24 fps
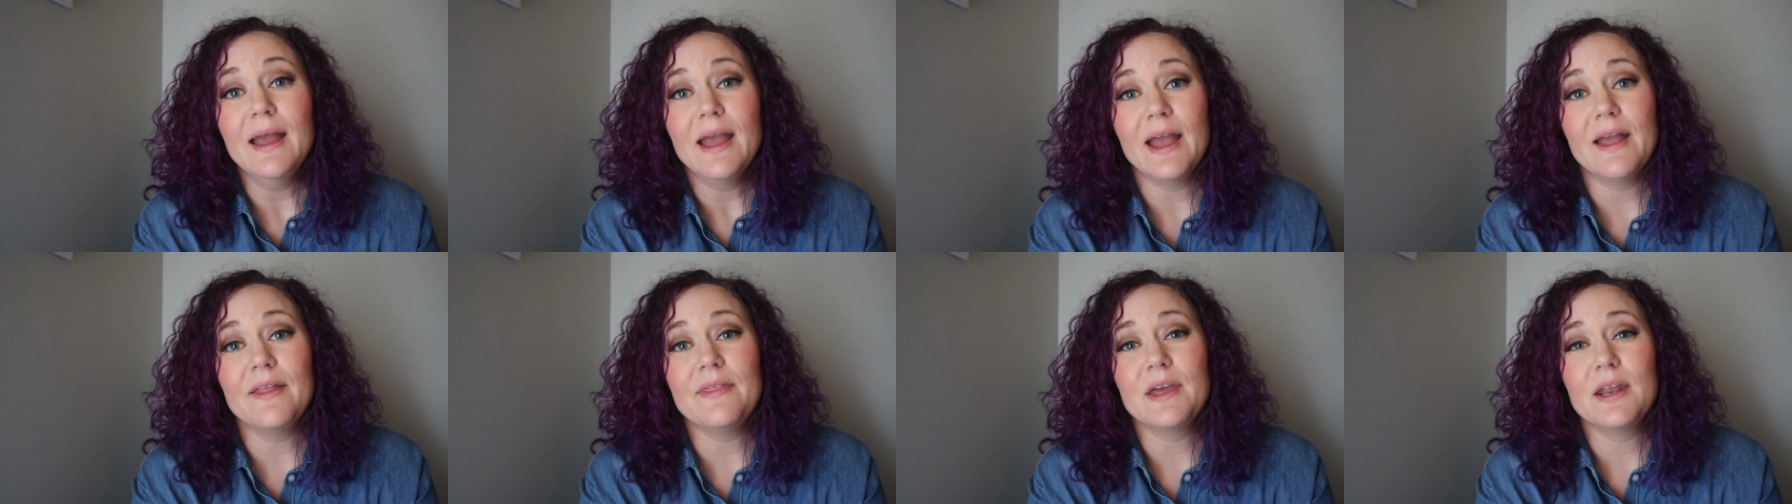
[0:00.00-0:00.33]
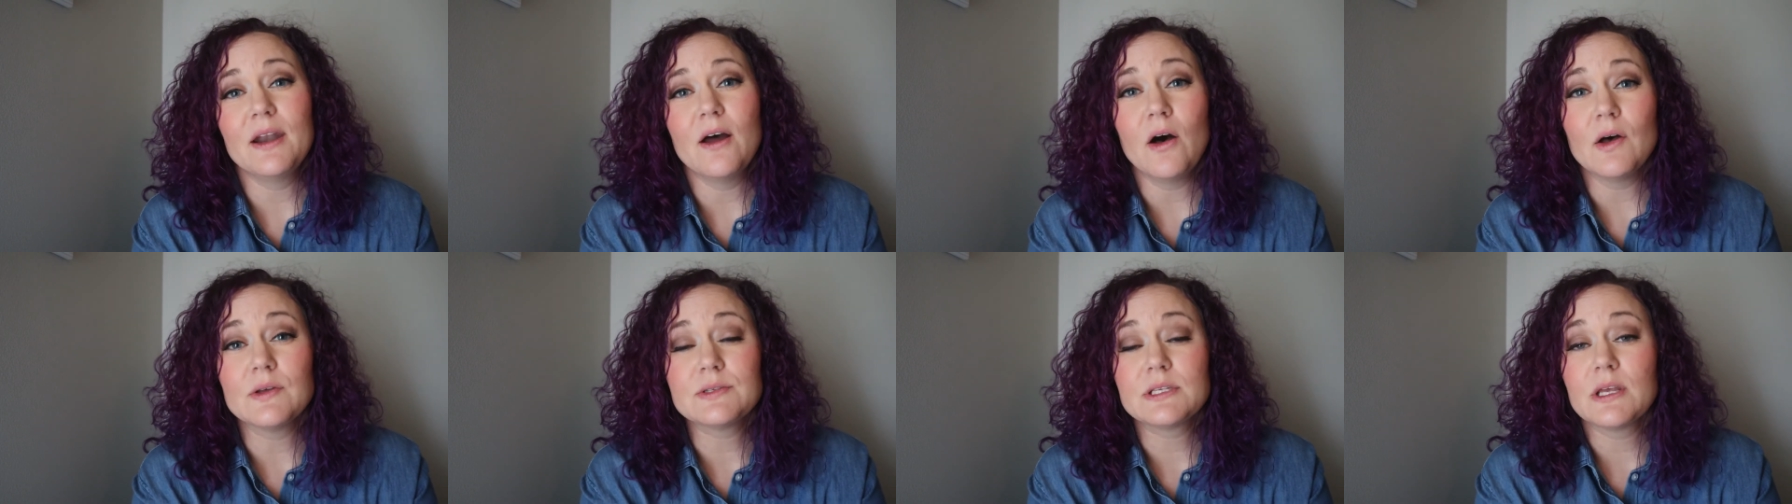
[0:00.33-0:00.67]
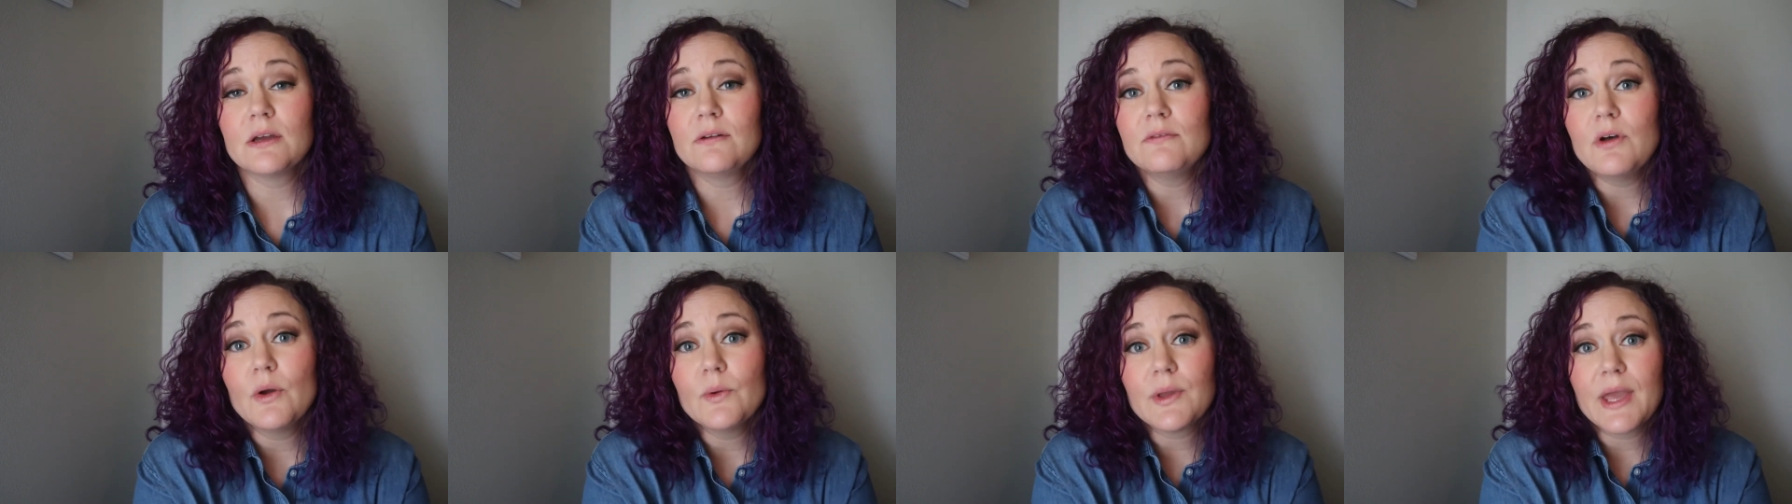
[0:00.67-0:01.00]
And then
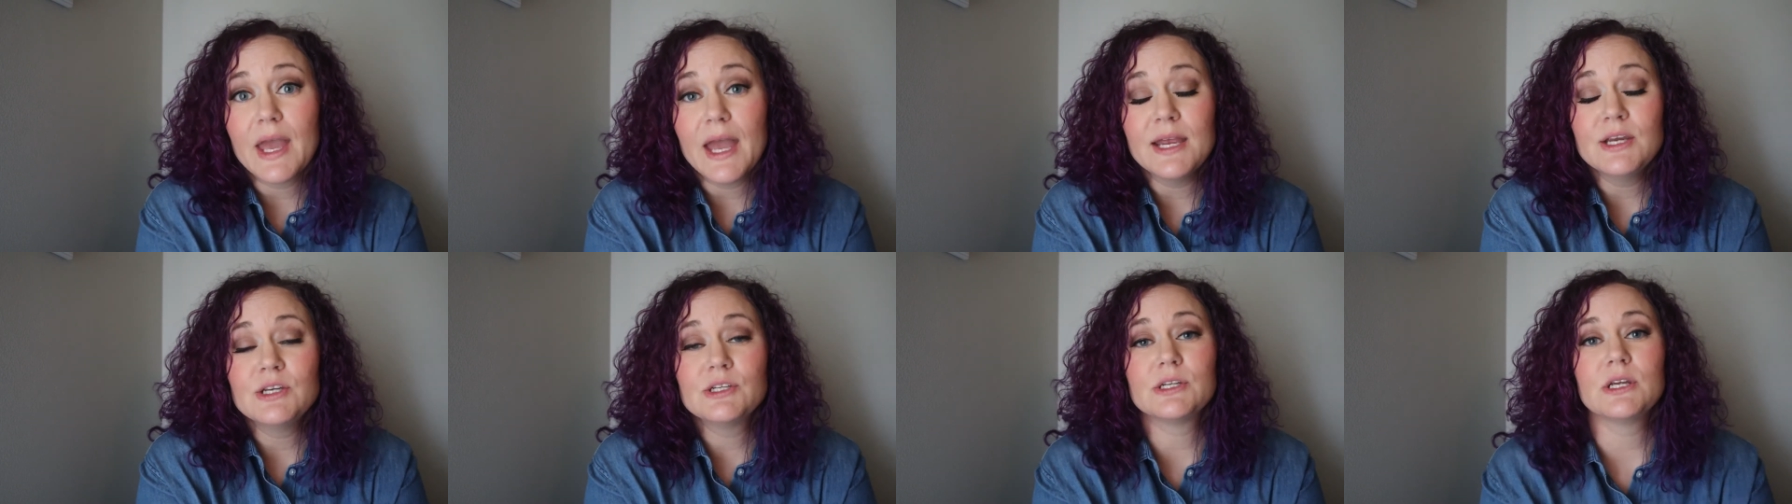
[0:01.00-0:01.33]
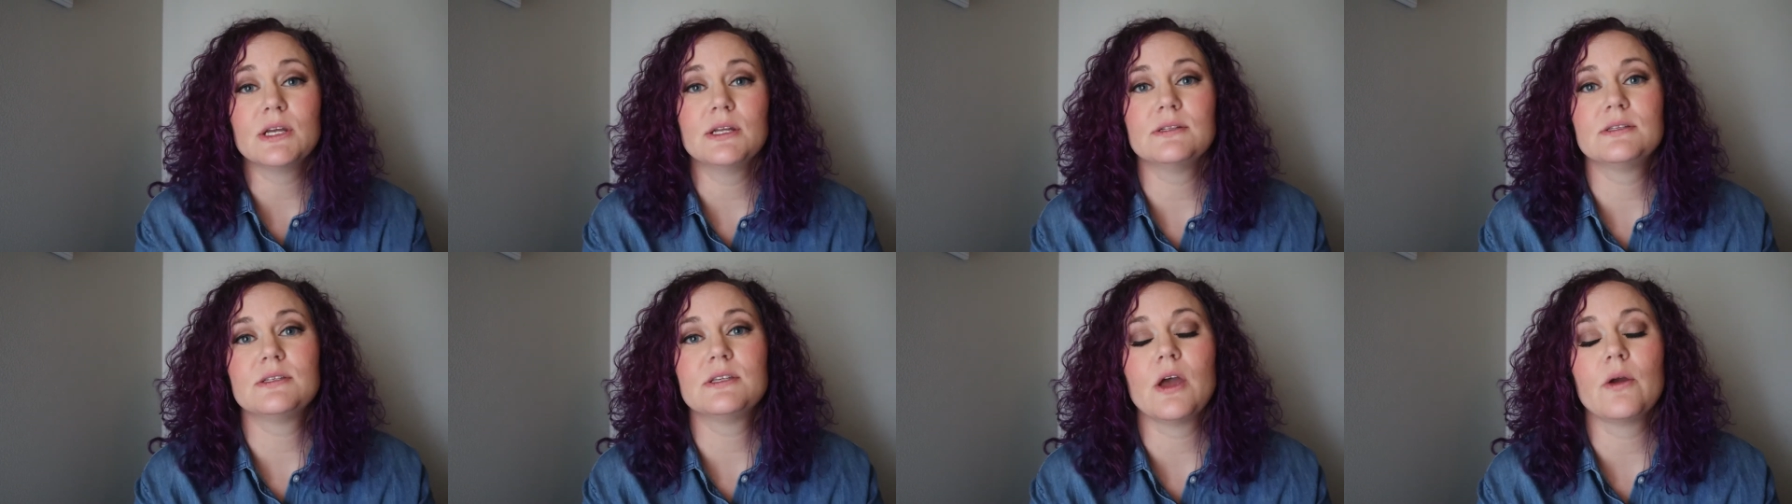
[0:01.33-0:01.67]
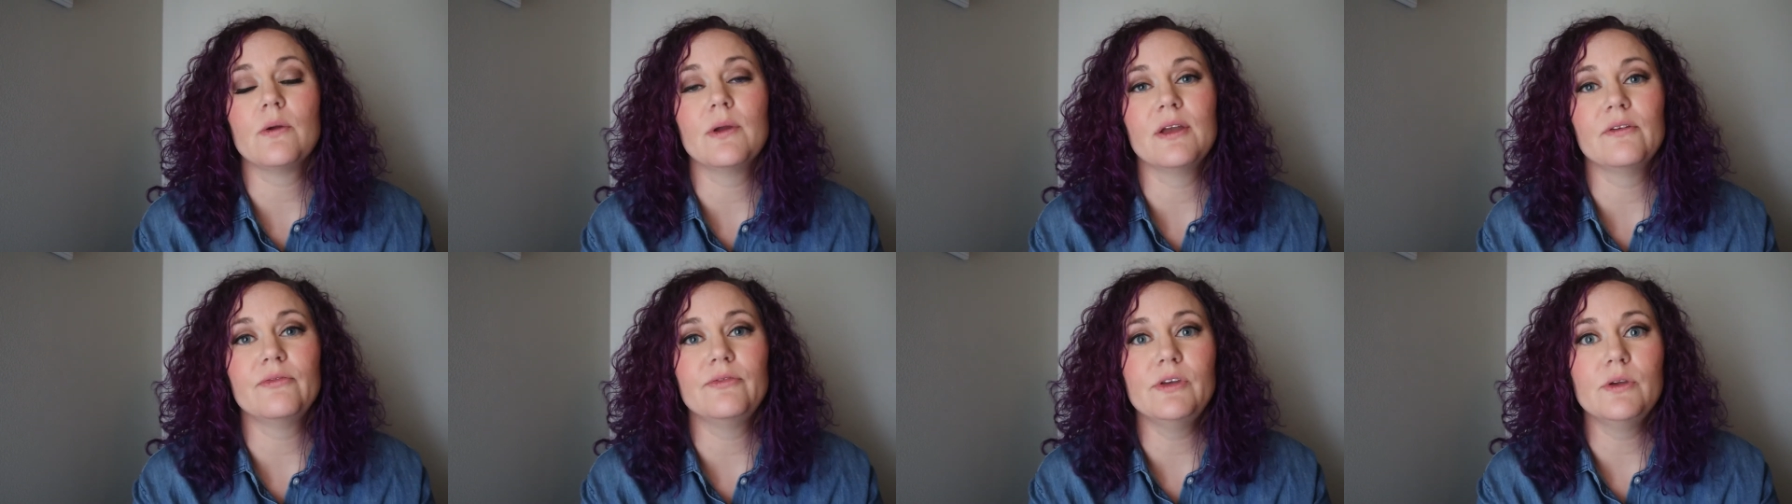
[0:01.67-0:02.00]
also location.
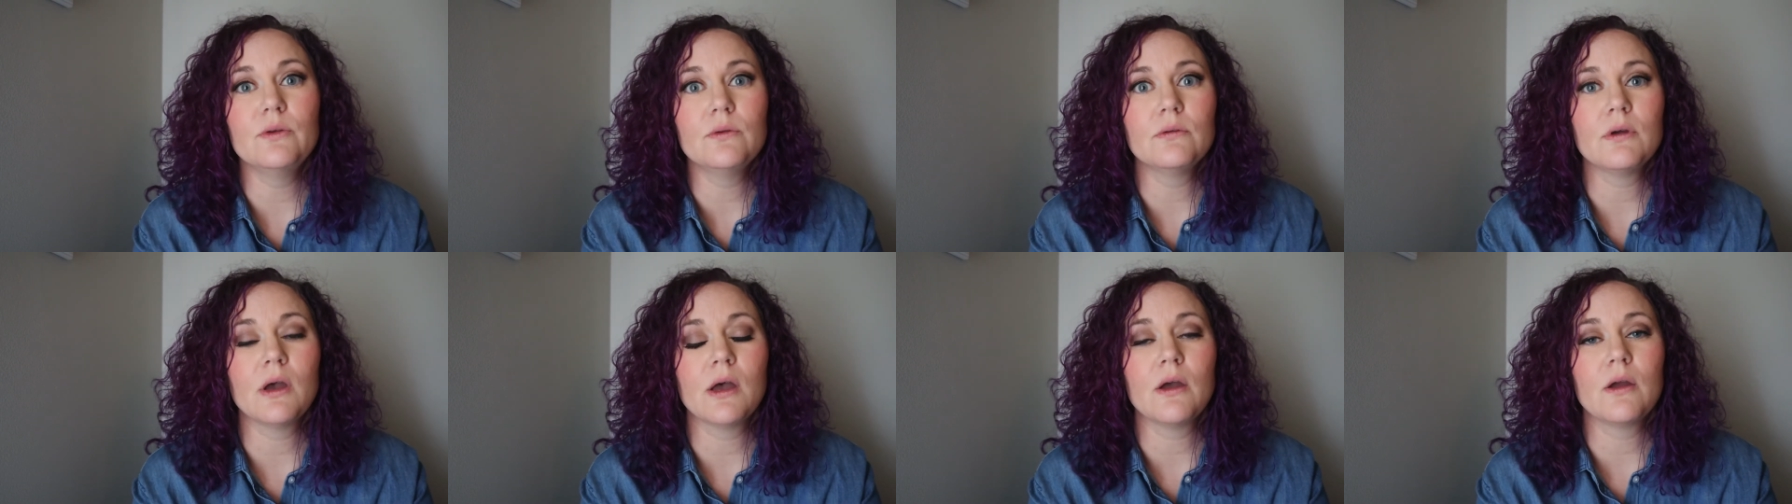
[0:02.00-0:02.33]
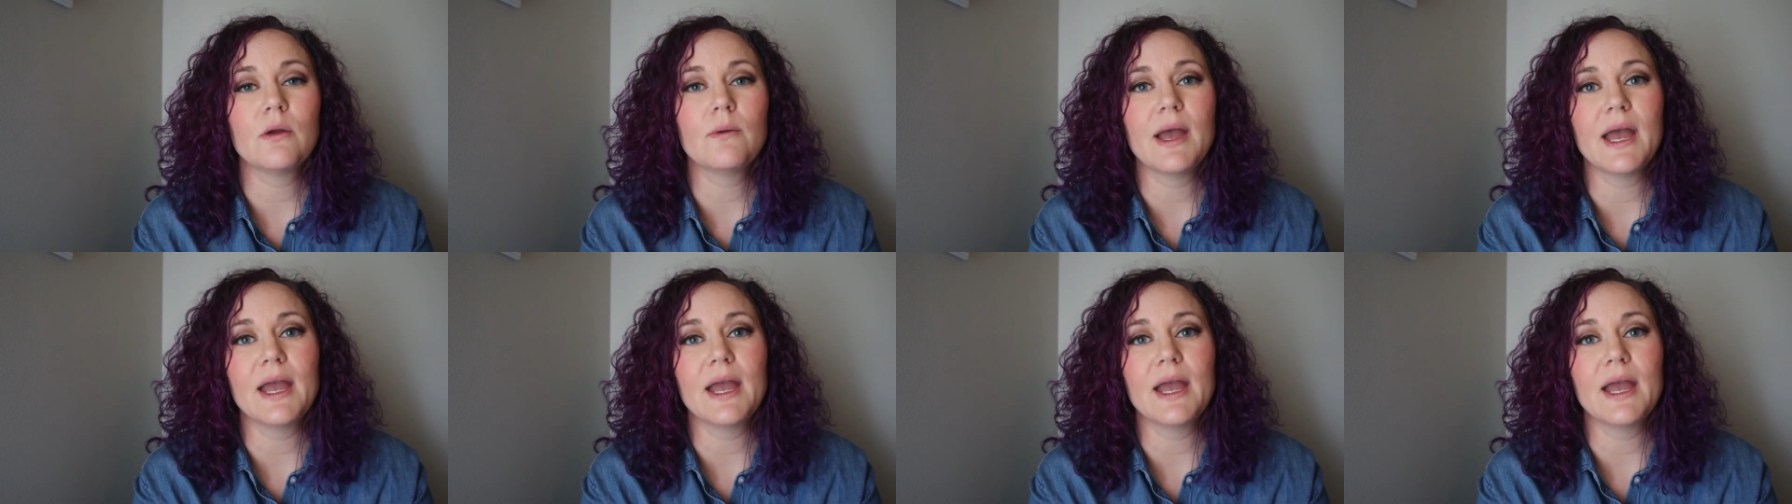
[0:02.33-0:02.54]
So if you know,